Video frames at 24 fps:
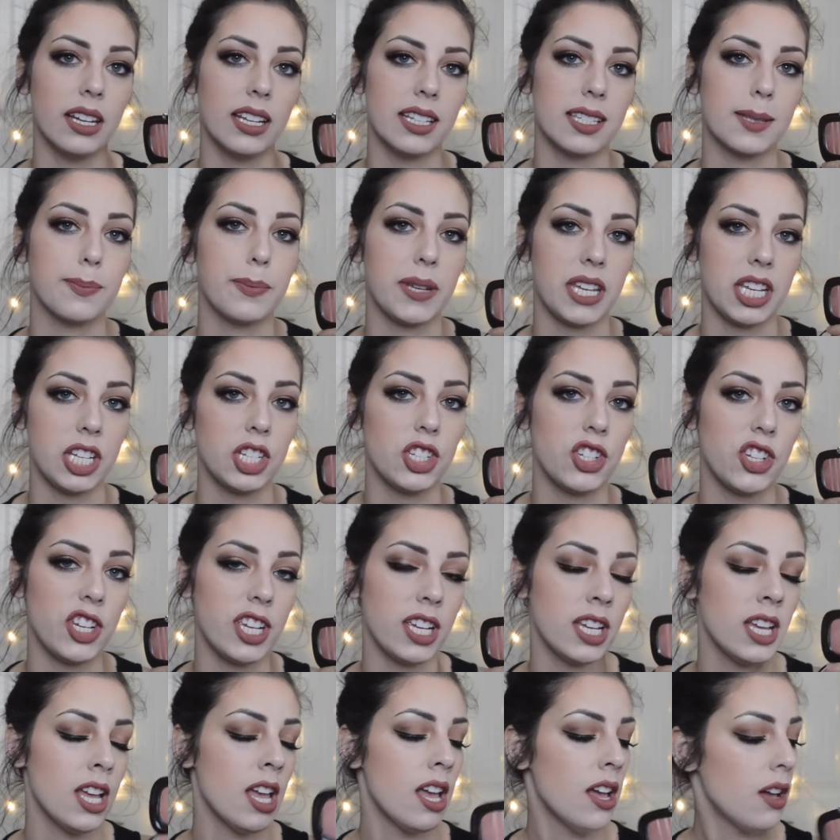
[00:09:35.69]
It's
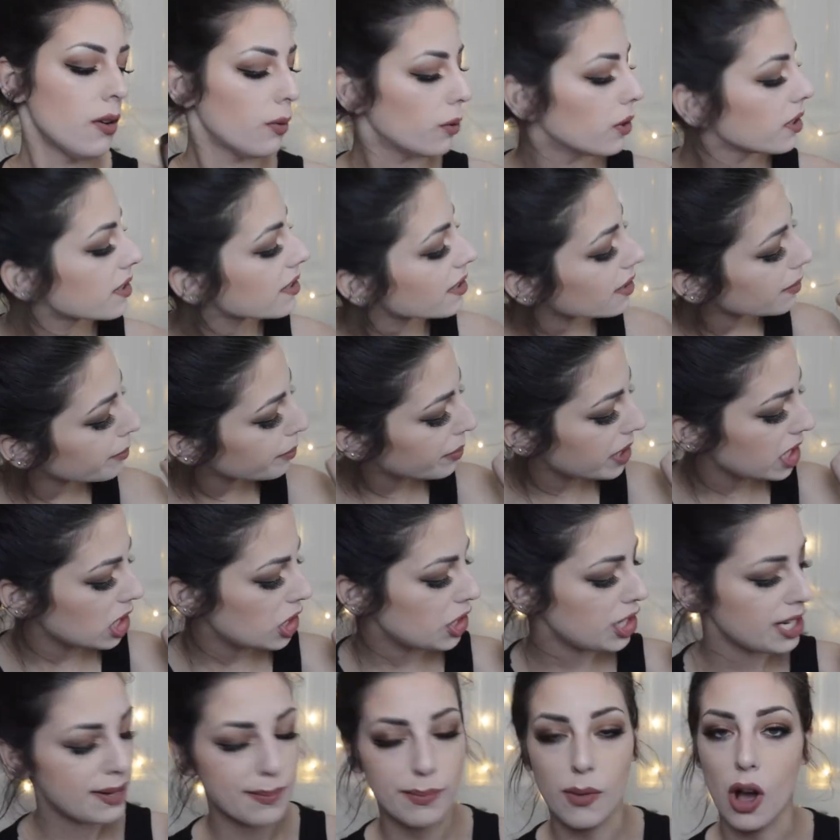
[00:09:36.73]
peachy, well it's
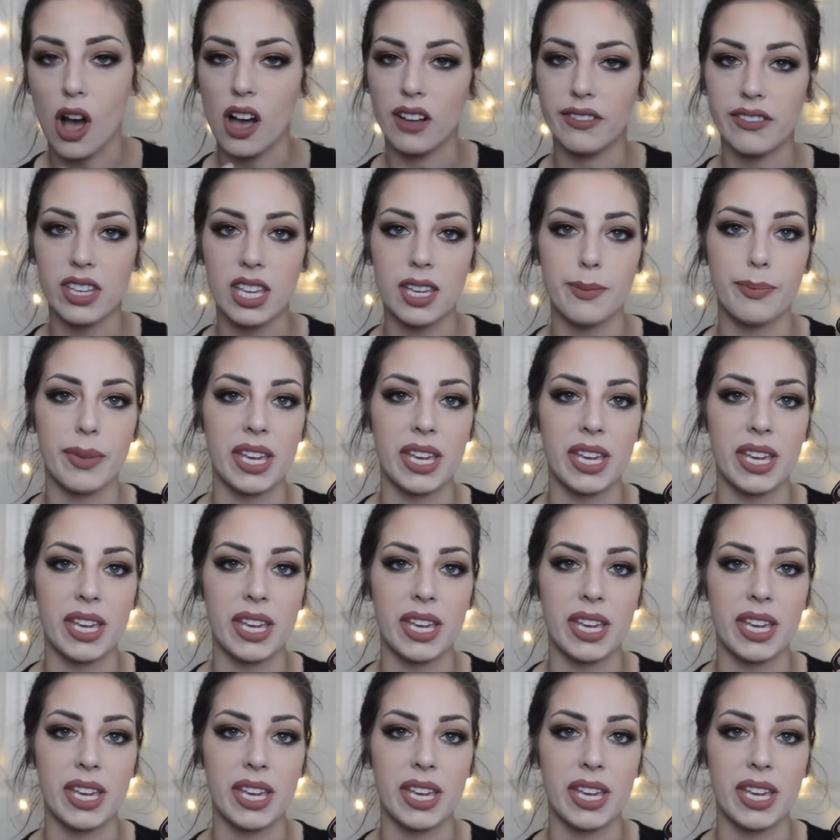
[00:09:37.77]
peachy mauve,